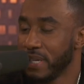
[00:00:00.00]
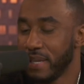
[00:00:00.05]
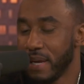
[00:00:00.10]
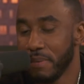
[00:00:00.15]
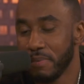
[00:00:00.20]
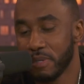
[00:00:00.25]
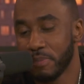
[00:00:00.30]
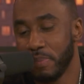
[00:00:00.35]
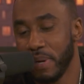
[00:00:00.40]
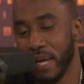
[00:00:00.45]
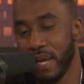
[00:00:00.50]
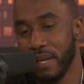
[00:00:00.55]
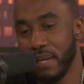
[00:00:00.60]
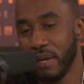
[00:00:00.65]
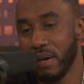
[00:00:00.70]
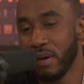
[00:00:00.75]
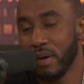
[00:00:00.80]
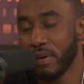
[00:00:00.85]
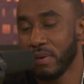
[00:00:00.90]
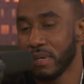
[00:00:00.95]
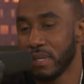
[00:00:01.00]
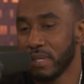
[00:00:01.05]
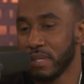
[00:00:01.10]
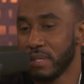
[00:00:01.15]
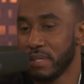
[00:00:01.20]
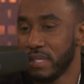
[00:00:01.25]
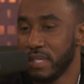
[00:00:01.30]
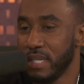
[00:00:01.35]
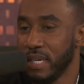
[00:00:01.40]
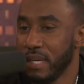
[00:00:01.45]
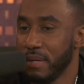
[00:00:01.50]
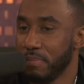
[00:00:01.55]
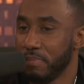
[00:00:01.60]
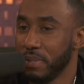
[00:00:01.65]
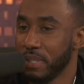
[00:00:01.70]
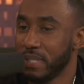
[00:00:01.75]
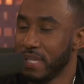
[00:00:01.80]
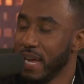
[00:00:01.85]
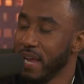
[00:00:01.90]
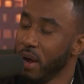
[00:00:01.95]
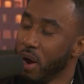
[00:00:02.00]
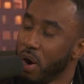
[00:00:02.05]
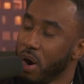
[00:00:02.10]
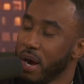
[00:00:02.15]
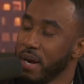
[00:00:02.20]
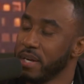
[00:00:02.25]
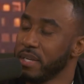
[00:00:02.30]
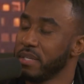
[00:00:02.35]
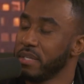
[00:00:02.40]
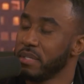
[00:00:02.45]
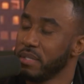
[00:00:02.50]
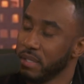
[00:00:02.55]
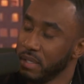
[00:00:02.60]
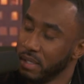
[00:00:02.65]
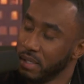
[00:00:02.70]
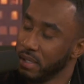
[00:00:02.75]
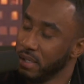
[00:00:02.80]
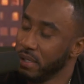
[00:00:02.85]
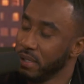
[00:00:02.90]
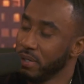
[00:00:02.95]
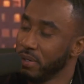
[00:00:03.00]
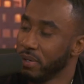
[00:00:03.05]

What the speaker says: they was paying y'all to shit, put they artists, you